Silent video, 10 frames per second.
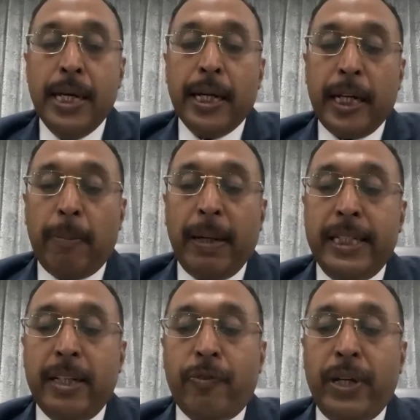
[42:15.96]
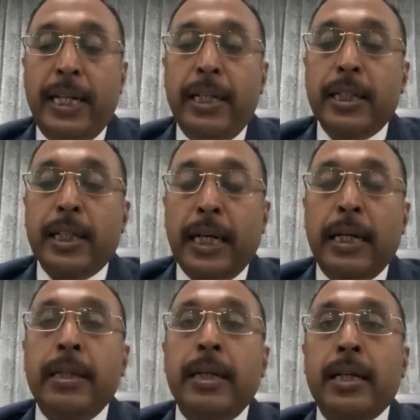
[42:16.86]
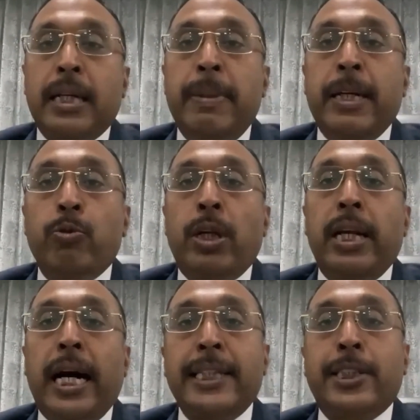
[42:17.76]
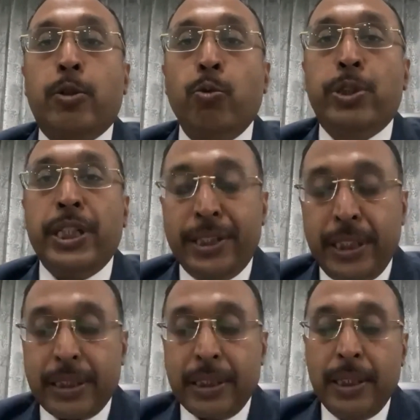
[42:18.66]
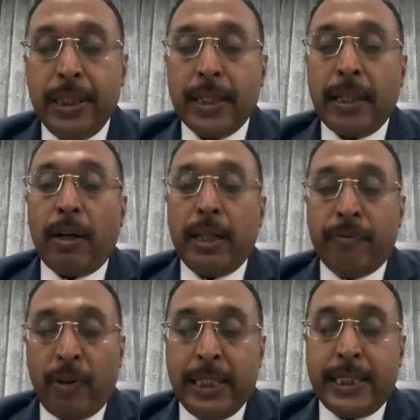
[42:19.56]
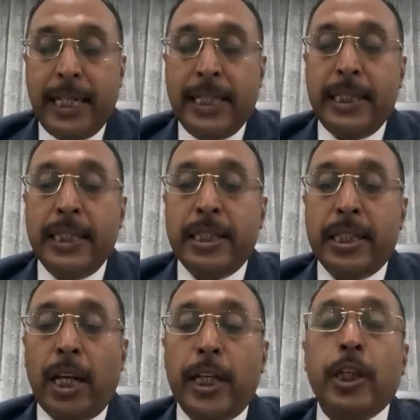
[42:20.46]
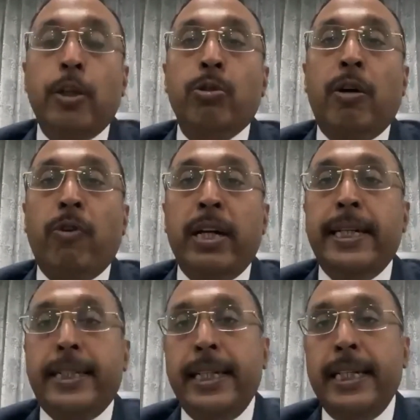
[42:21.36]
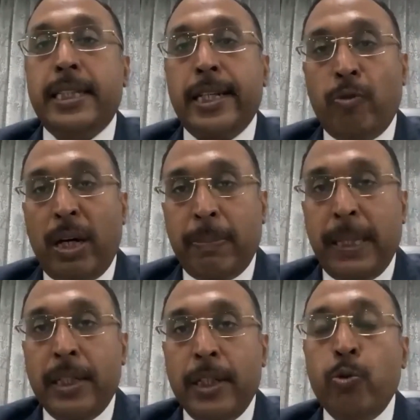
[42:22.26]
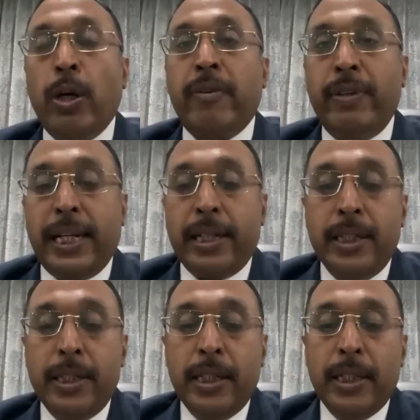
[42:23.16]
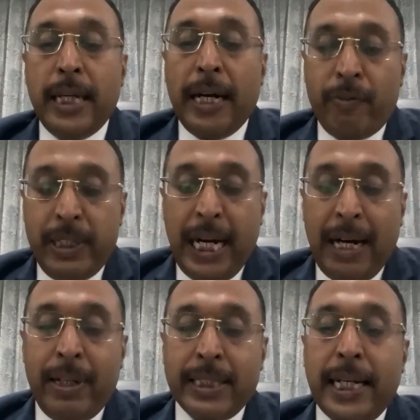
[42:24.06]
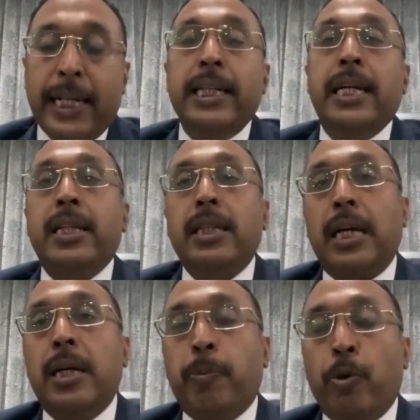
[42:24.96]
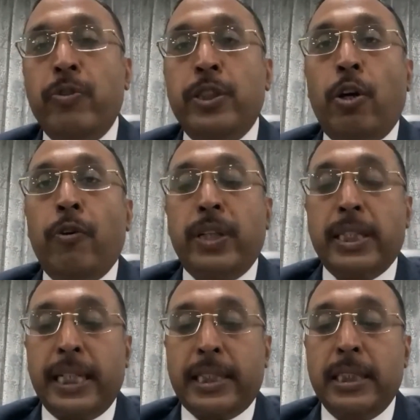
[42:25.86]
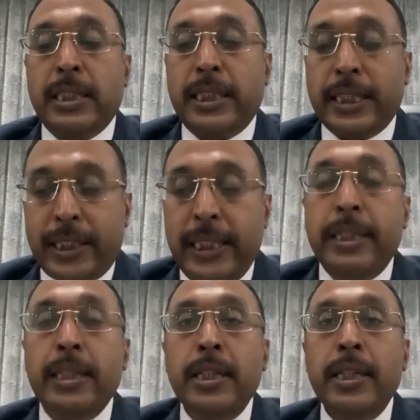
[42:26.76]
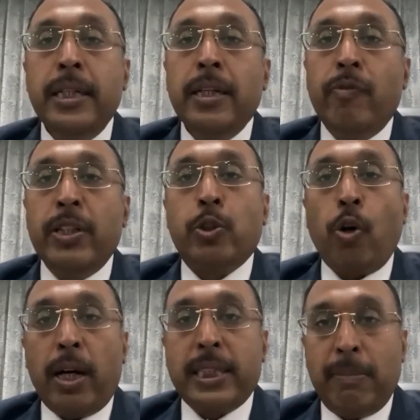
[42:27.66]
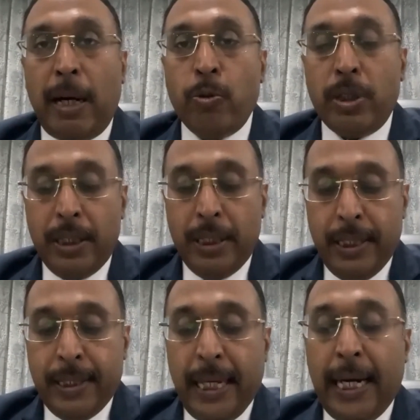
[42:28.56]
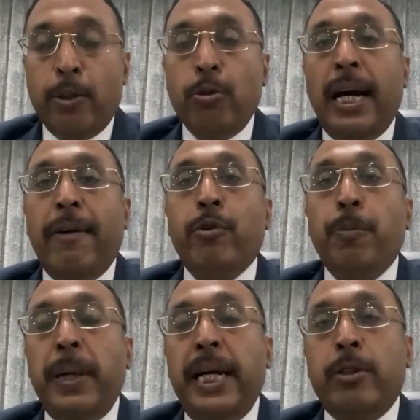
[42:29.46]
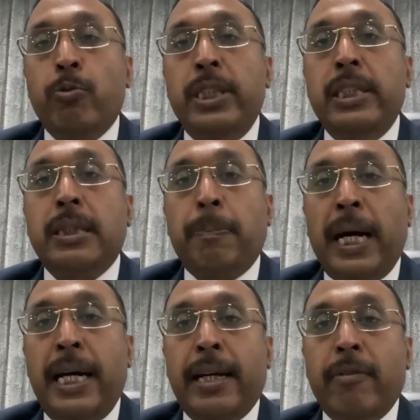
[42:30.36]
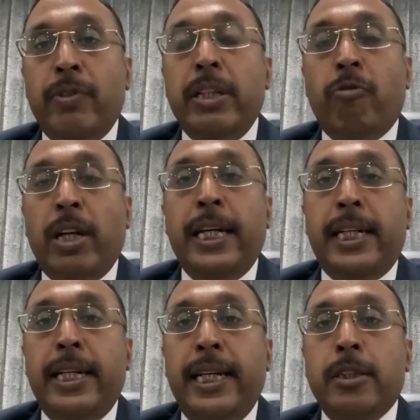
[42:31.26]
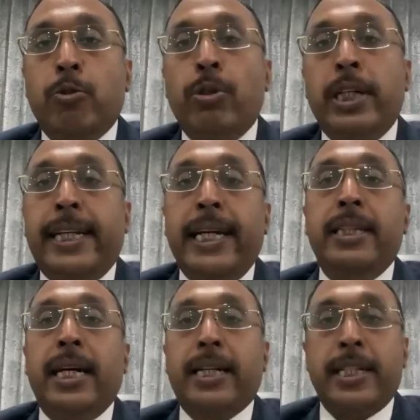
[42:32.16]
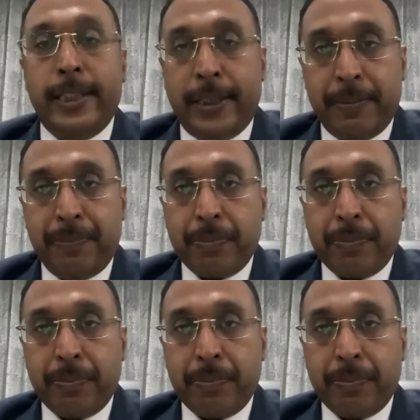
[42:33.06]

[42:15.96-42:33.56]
Now my dear friend, coming to the last two changes. The one change is in relation to the 180 days requirement. You are aware that we have a second and the third proviso of the section 16, which talks about that you have to pay to the supplier within 180 days to retain the credit.